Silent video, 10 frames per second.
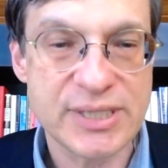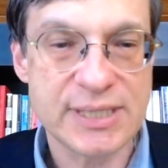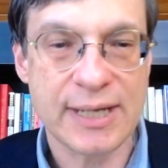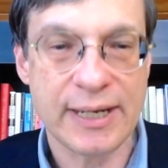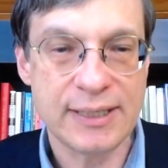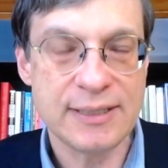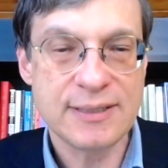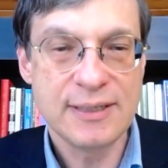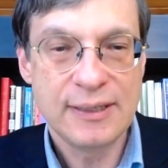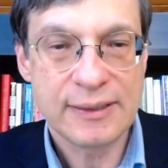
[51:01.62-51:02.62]
those
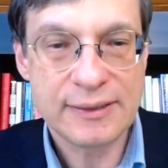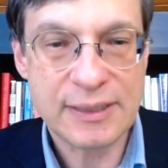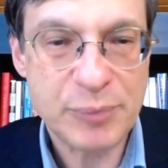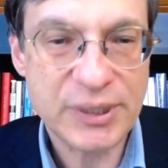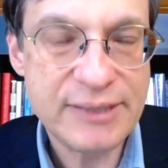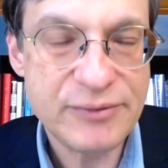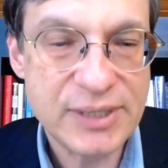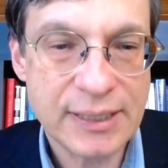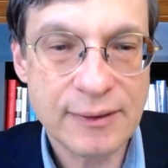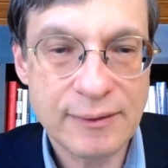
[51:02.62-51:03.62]
societies that
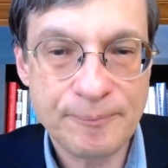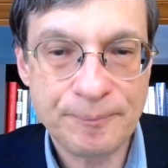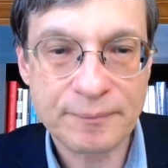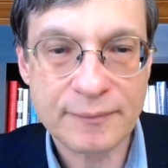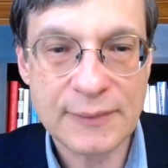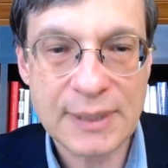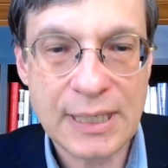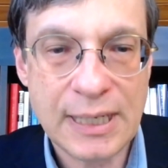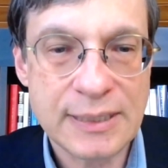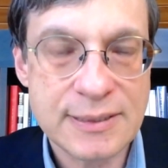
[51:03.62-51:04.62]
believed in it.
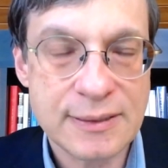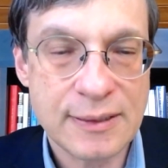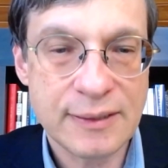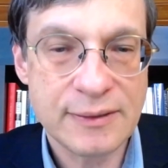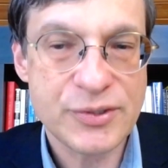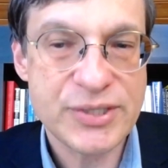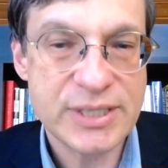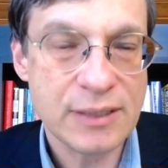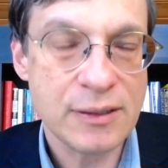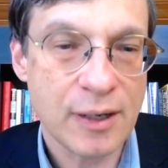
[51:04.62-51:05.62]
And there
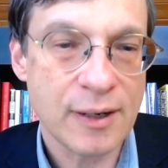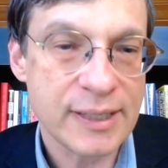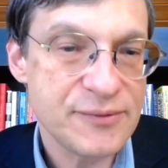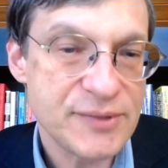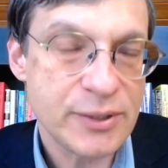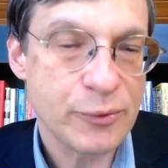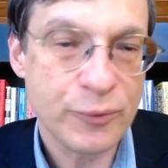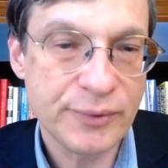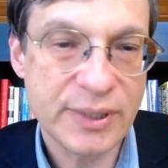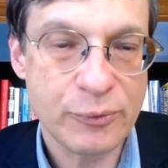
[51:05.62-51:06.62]
still are, even
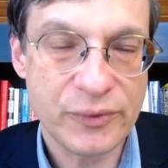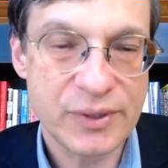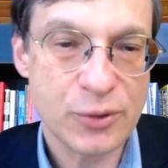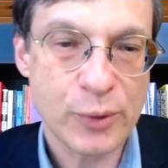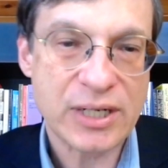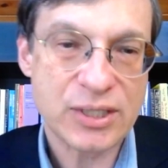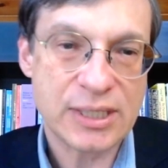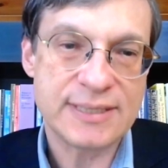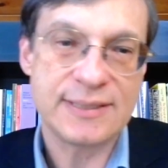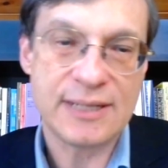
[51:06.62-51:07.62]
though, you know, the
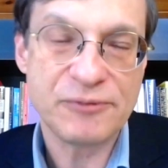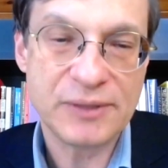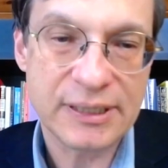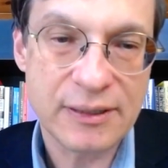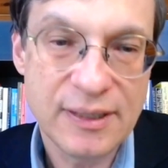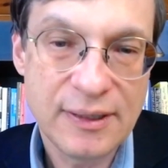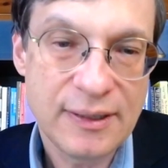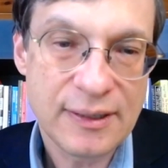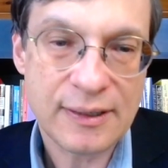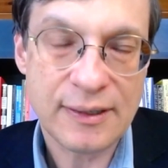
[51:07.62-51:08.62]
direction is definitely
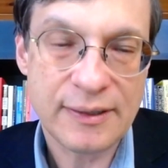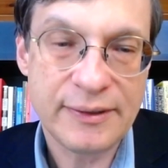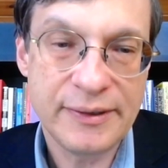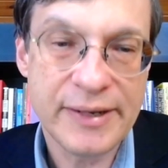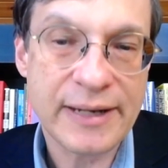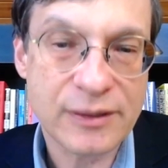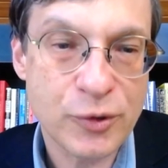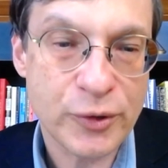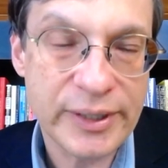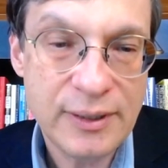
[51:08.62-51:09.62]

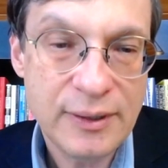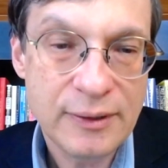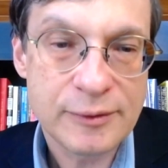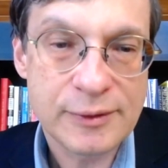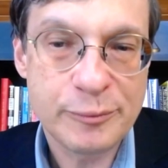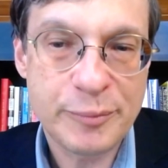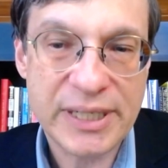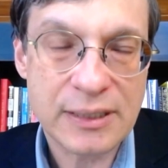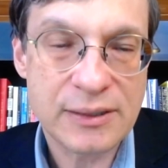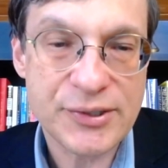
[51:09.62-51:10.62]
not good,
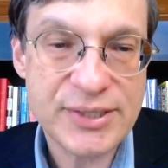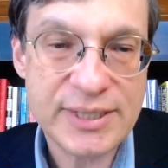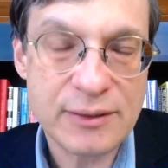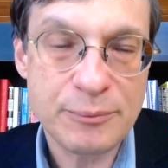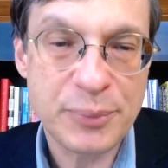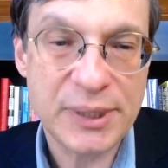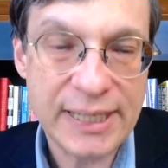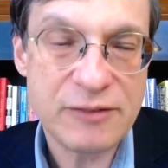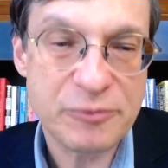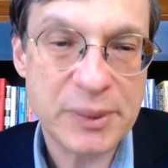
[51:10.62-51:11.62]
but there's still
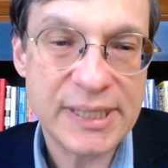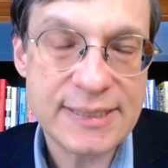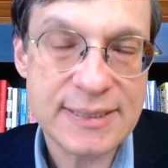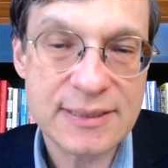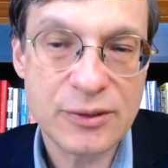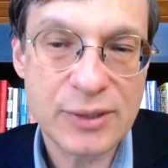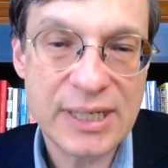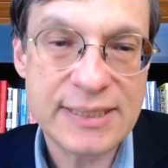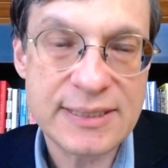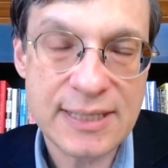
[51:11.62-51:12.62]
plenty of places in the
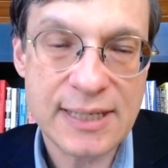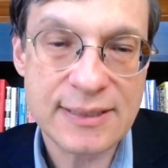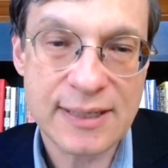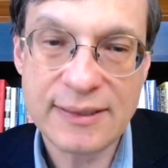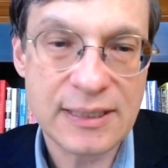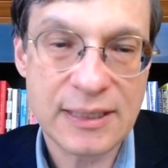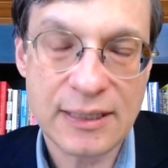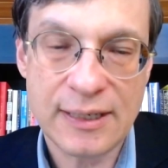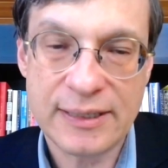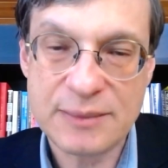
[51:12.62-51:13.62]
United States. And I
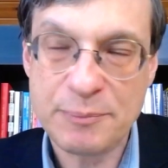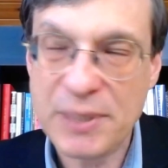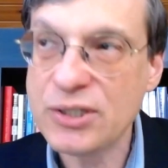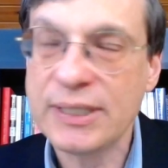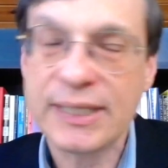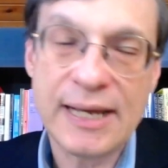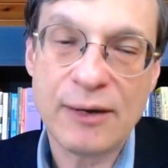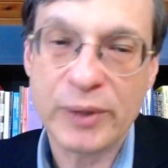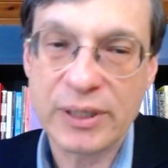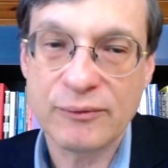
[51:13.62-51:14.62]
think especially
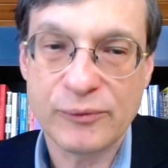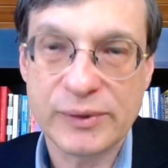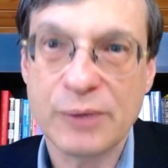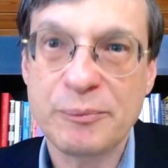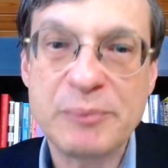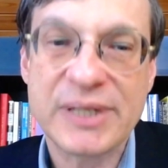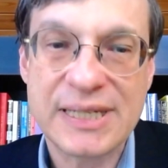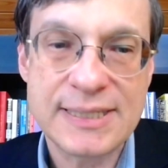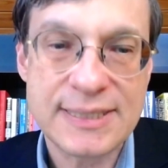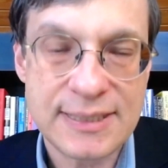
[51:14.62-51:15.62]
now when, you know,
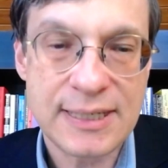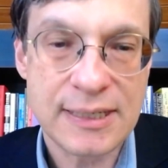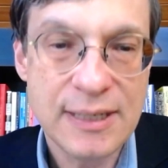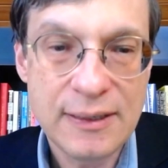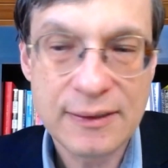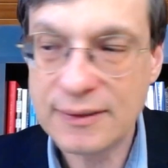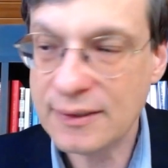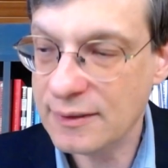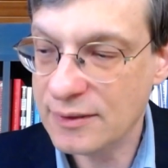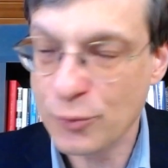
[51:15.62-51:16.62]
people can see
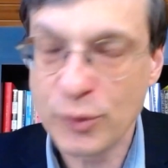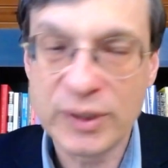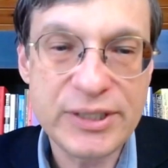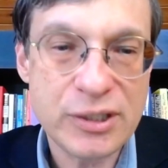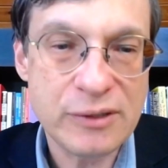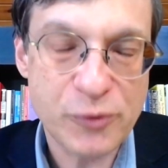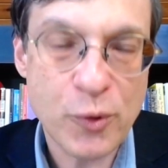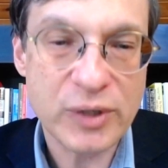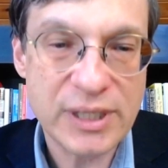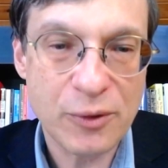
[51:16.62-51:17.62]
the religion
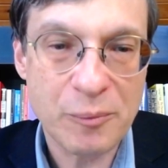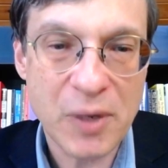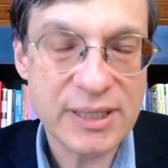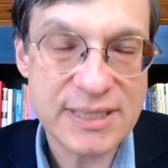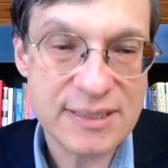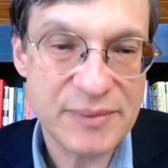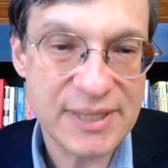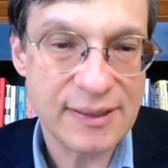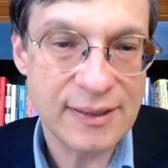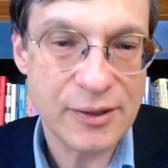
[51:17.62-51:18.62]
of woke
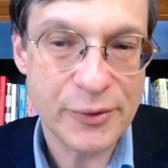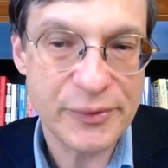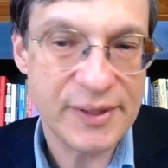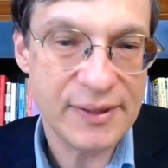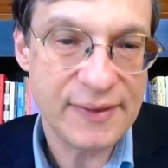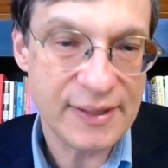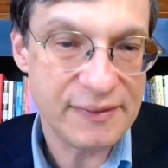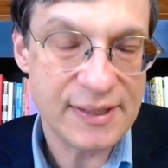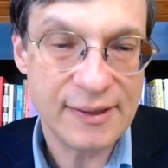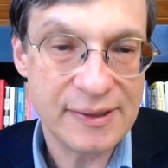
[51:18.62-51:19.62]
neo-Marxism that, you
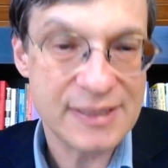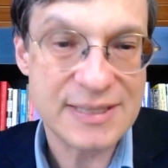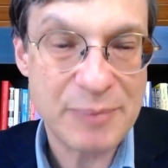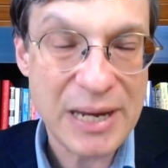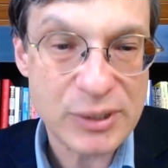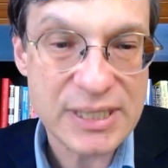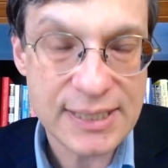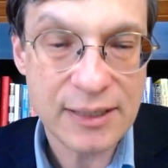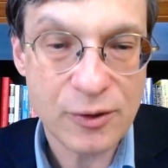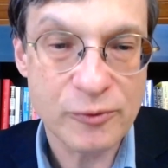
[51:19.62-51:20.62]
know, that's about
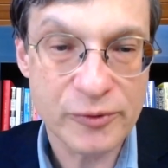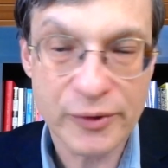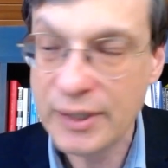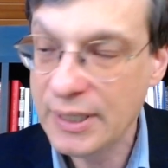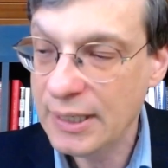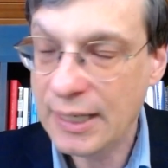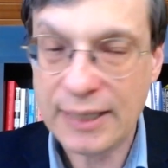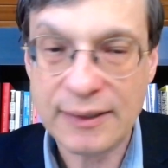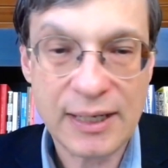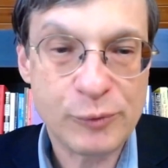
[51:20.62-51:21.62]
to take over.
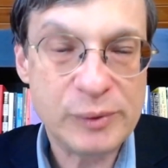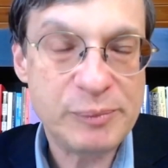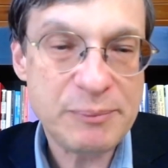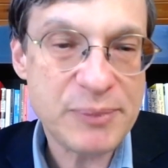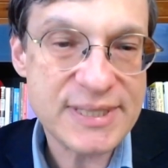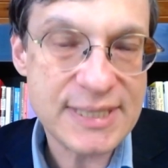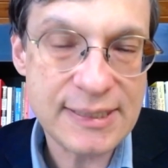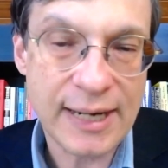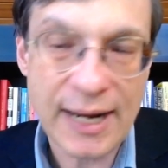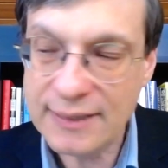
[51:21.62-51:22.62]
And when people
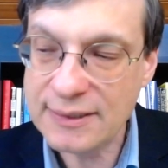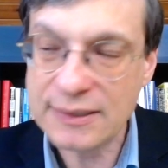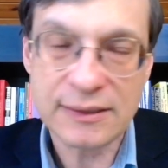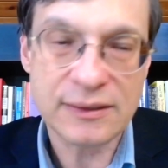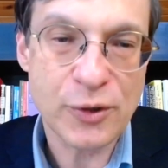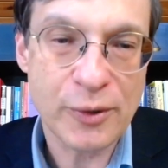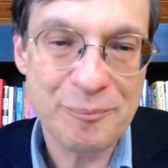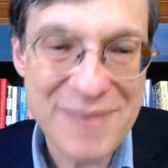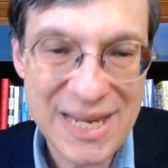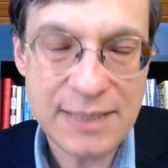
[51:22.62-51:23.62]
see that, I think that there
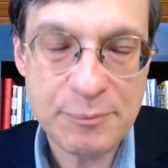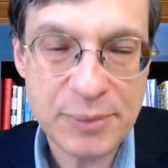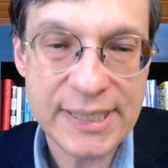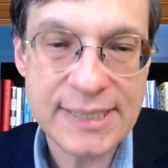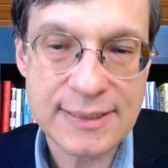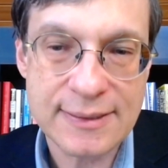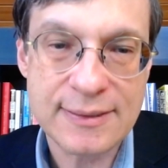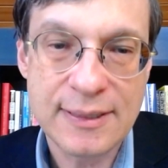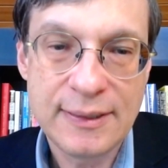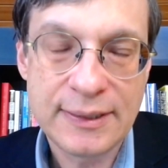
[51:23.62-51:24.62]
are many
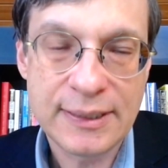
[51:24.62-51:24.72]
places